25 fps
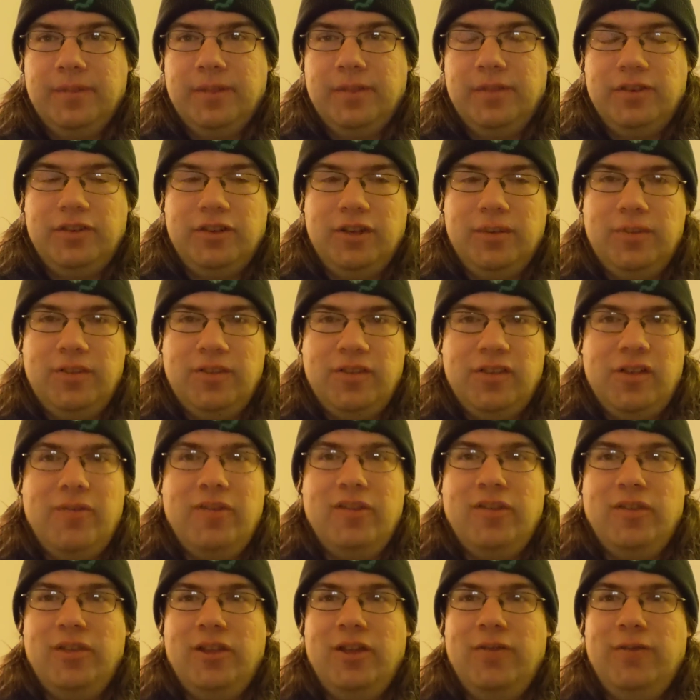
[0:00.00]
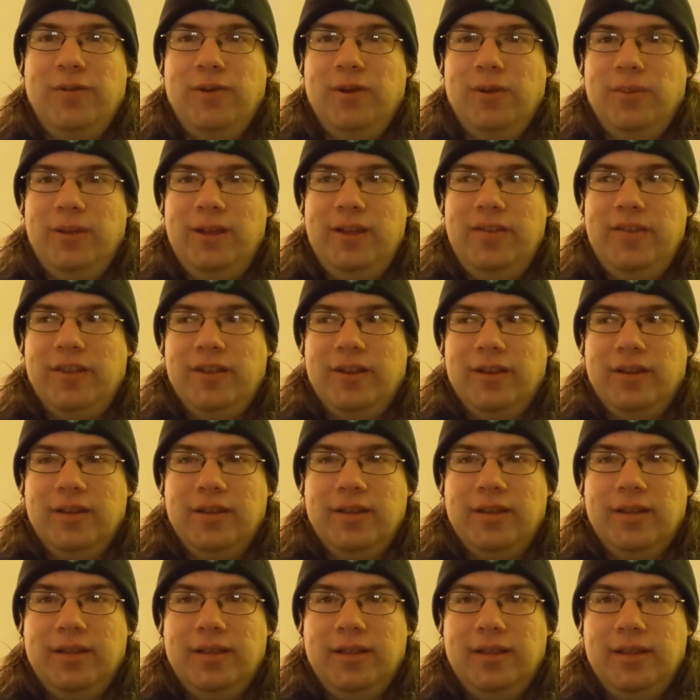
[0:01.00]
The terms of service are there for a reason.
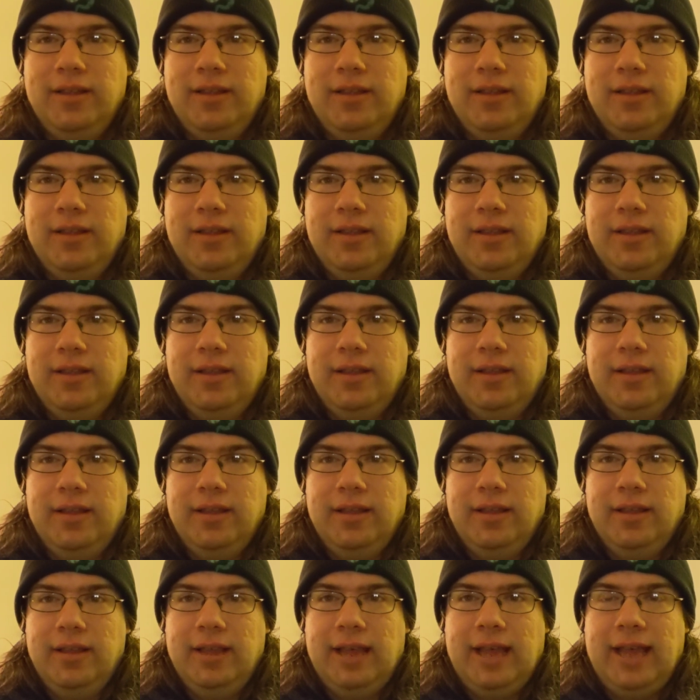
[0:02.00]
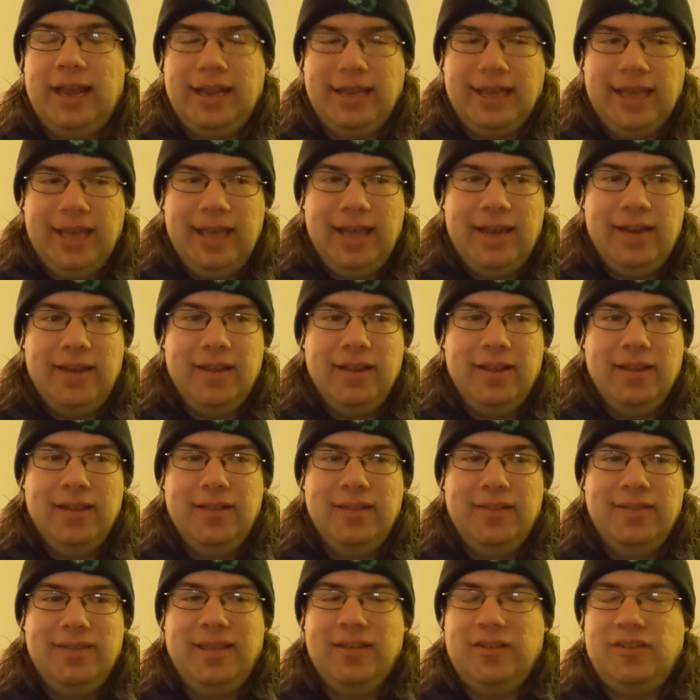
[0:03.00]
And again,
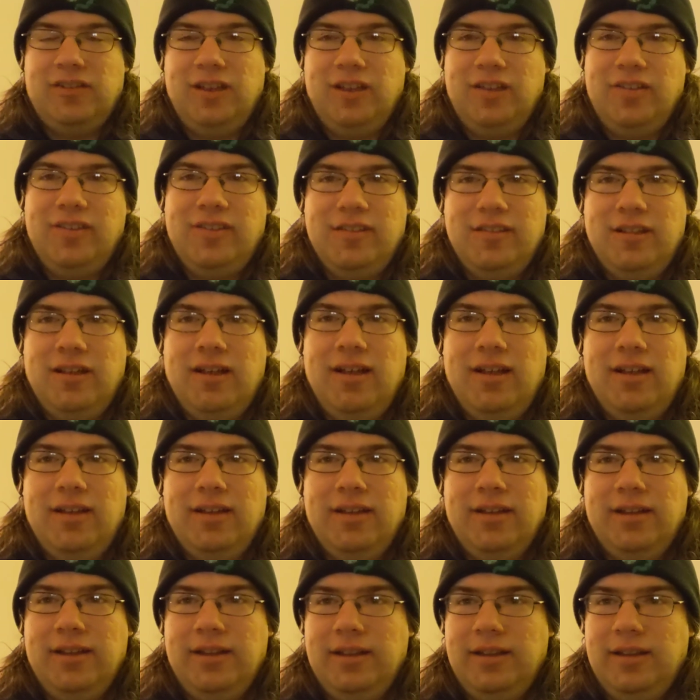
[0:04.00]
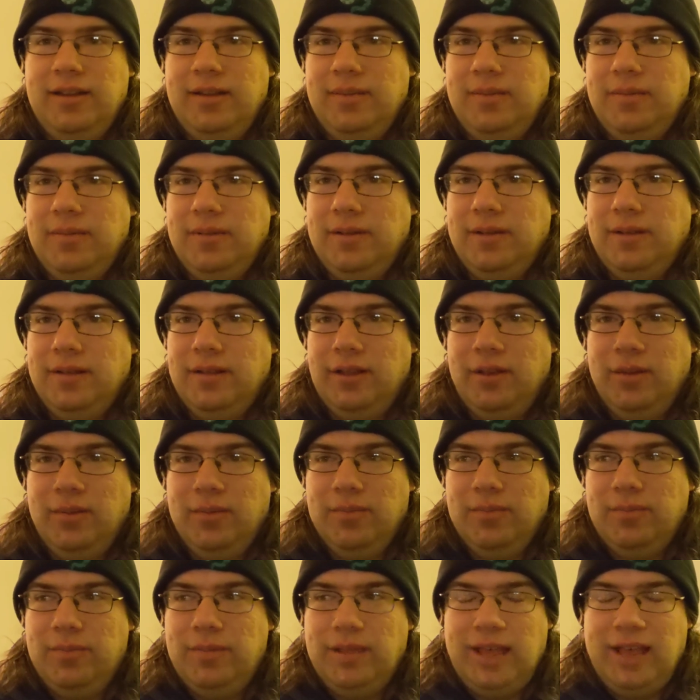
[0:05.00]
that does not,
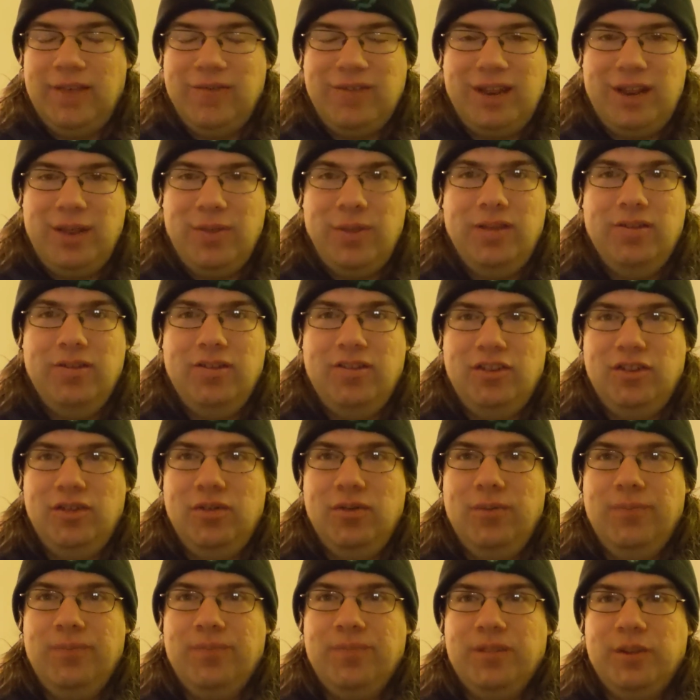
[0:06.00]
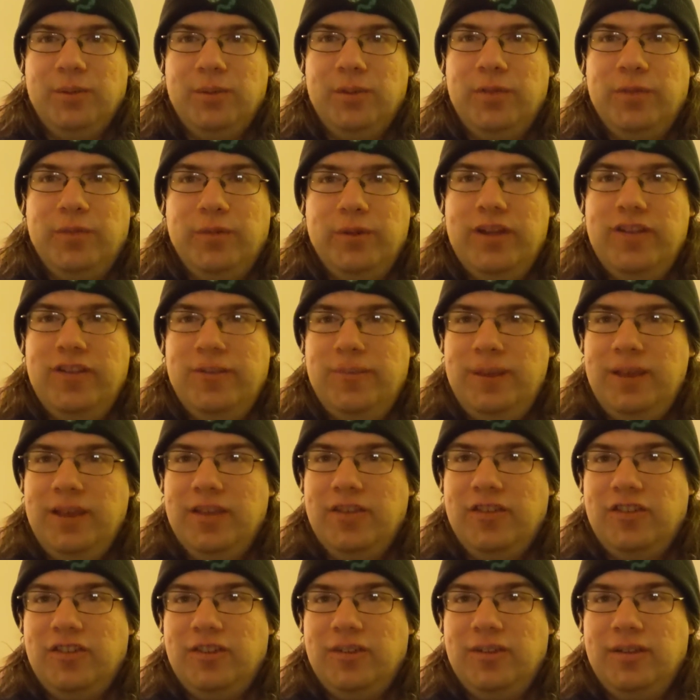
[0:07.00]
have anything to do with free
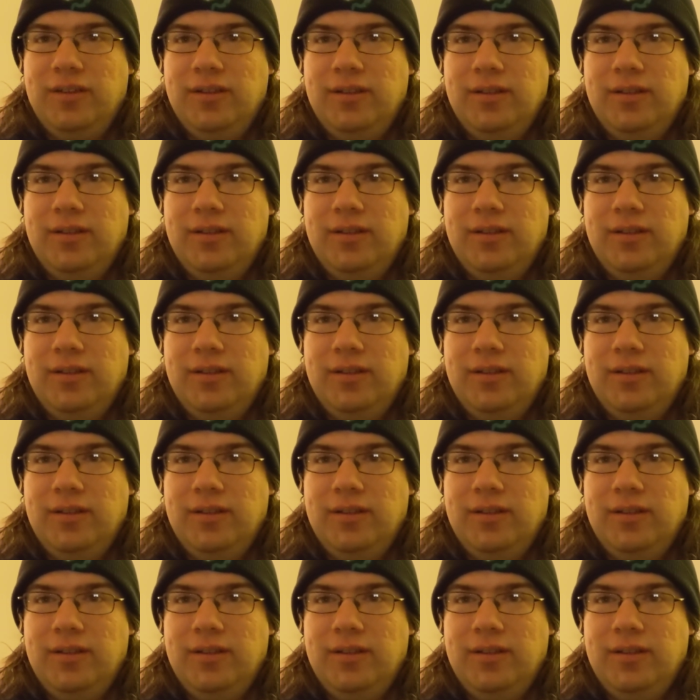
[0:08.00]
speech.